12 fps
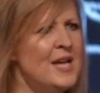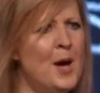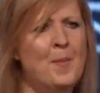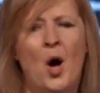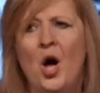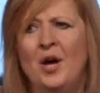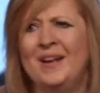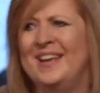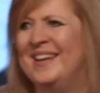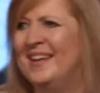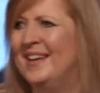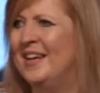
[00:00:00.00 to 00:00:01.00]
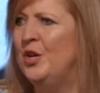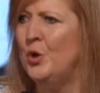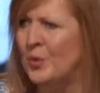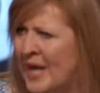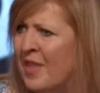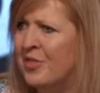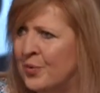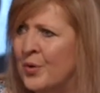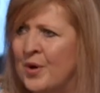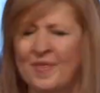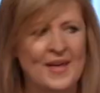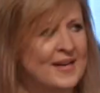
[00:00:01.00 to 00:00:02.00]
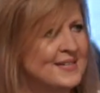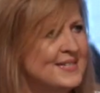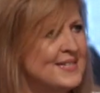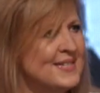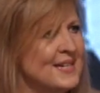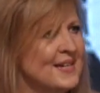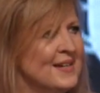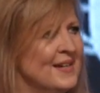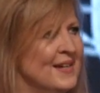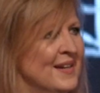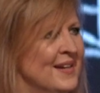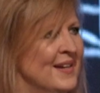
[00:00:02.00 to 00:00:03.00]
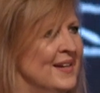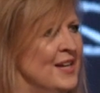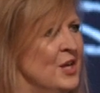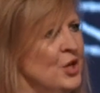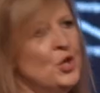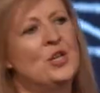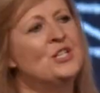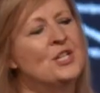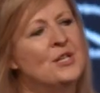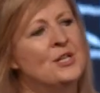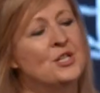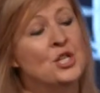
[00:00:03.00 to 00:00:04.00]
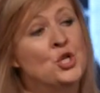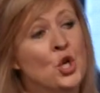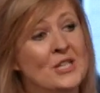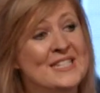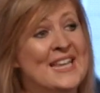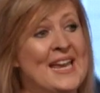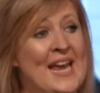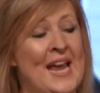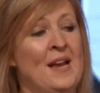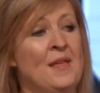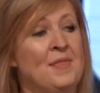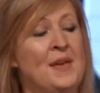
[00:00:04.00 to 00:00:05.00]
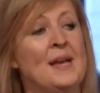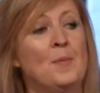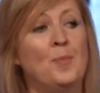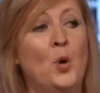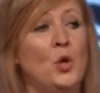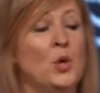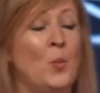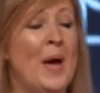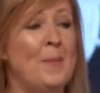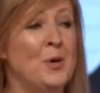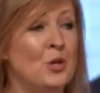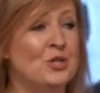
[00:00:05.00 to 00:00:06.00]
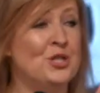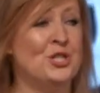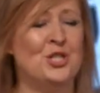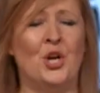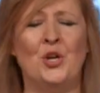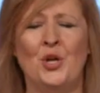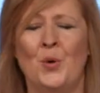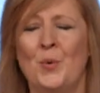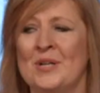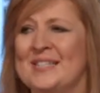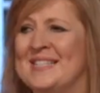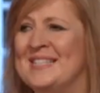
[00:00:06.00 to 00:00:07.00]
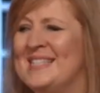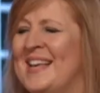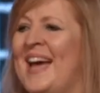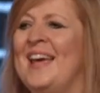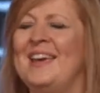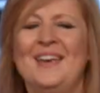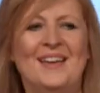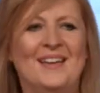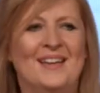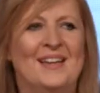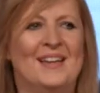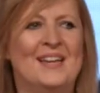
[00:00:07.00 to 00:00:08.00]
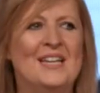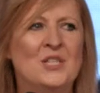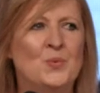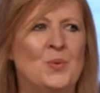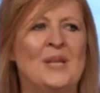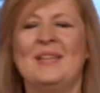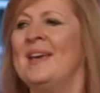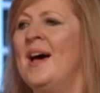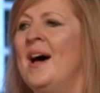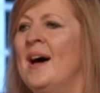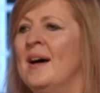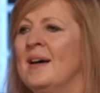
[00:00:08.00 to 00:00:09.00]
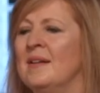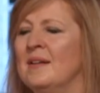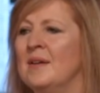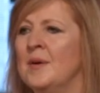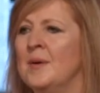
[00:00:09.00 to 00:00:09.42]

Come on, you will get through this. You know, to, to not say anything and pull away because you don't know what to say is really hard.